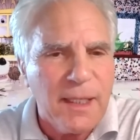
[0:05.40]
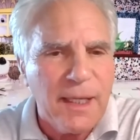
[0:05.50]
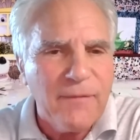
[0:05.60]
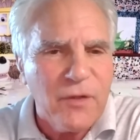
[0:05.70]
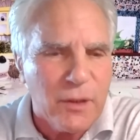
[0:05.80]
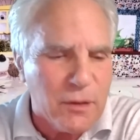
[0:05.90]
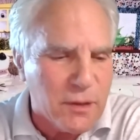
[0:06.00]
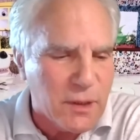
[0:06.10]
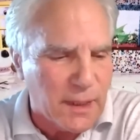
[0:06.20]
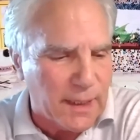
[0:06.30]
to have you here
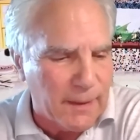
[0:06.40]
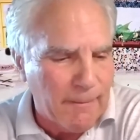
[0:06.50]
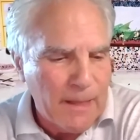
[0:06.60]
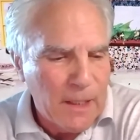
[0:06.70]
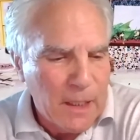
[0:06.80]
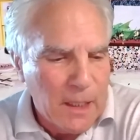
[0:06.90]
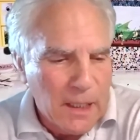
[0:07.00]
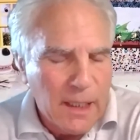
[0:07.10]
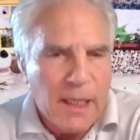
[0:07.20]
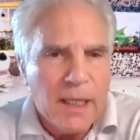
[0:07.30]
today.
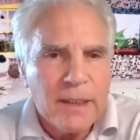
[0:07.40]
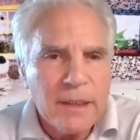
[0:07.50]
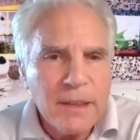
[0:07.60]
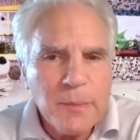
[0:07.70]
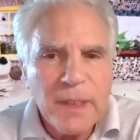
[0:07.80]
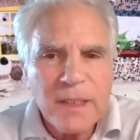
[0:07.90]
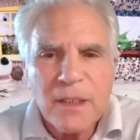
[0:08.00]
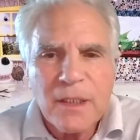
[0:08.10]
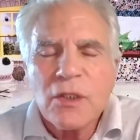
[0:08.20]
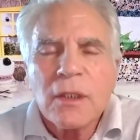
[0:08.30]
This
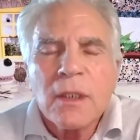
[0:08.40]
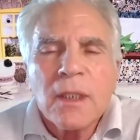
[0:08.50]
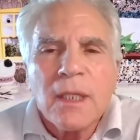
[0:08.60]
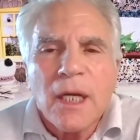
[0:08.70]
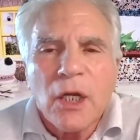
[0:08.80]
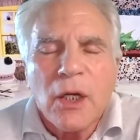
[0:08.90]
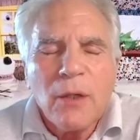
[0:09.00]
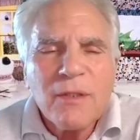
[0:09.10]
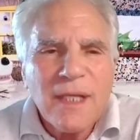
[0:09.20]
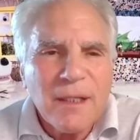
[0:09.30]
message
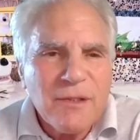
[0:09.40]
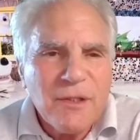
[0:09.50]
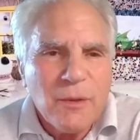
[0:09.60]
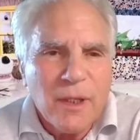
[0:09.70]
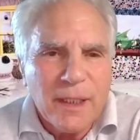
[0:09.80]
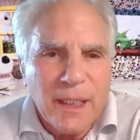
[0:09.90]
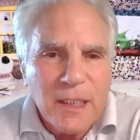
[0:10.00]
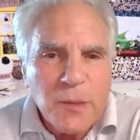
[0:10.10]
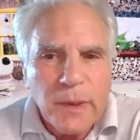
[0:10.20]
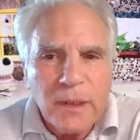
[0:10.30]
goes out to our
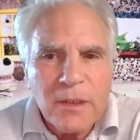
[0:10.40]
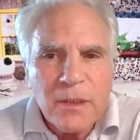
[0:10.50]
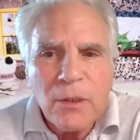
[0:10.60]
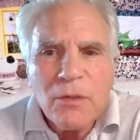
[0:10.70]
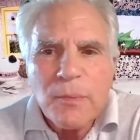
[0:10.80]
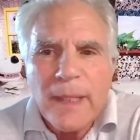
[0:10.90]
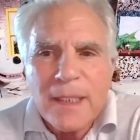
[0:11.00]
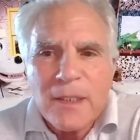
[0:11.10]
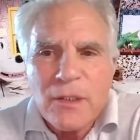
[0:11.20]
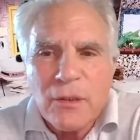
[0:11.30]
guests because
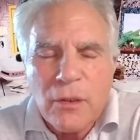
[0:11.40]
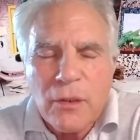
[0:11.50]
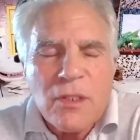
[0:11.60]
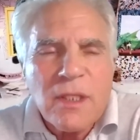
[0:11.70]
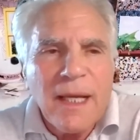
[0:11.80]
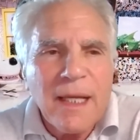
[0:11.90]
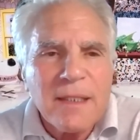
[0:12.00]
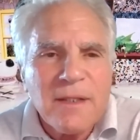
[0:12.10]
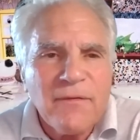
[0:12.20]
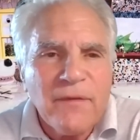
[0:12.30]
Toastmasters
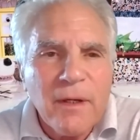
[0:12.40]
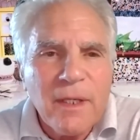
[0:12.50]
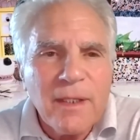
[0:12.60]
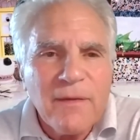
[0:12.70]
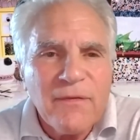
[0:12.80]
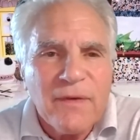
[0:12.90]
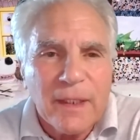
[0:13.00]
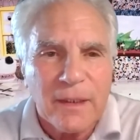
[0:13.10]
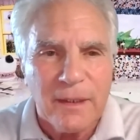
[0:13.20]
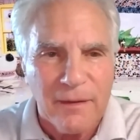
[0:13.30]
has a very
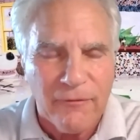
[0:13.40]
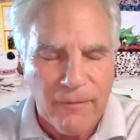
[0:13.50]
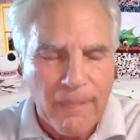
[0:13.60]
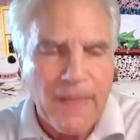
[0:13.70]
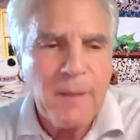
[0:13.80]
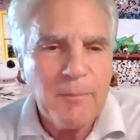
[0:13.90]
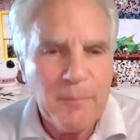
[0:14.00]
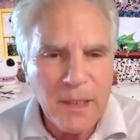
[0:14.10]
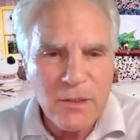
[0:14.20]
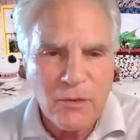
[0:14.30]
effective
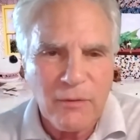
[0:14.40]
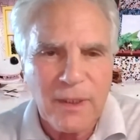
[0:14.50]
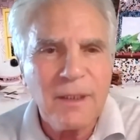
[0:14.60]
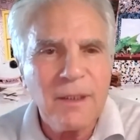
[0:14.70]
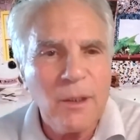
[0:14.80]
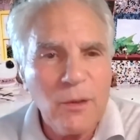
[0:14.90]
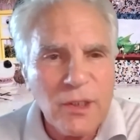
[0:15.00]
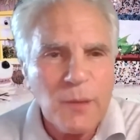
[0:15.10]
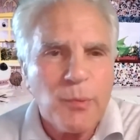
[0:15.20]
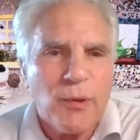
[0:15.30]
mentoring and
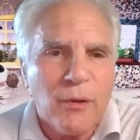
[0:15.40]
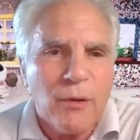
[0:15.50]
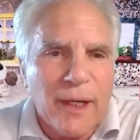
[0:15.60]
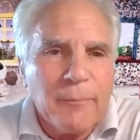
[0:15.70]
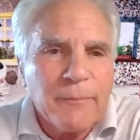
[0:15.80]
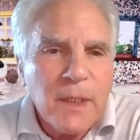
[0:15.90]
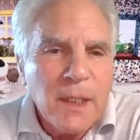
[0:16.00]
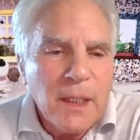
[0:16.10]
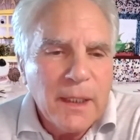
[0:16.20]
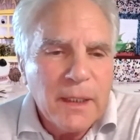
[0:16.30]
coaching program.
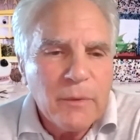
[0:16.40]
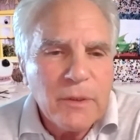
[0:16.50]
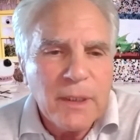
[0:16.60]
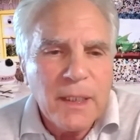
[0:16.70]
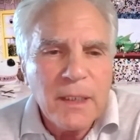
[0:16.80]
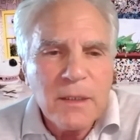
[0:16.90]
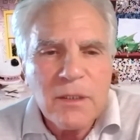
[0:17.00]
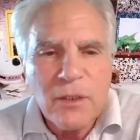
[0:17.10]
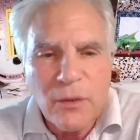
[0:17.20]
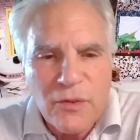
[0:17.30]
And when you get
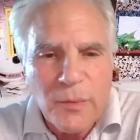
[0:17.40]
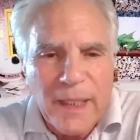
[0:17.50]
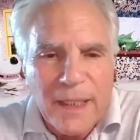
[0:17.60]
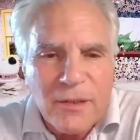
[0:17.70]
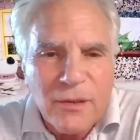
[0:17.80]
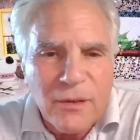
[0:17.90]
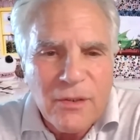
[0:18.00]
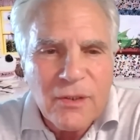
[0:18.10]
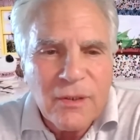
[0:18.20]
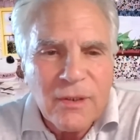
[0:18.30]
into
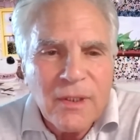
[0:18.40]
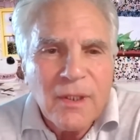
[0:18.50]
Toastmasters,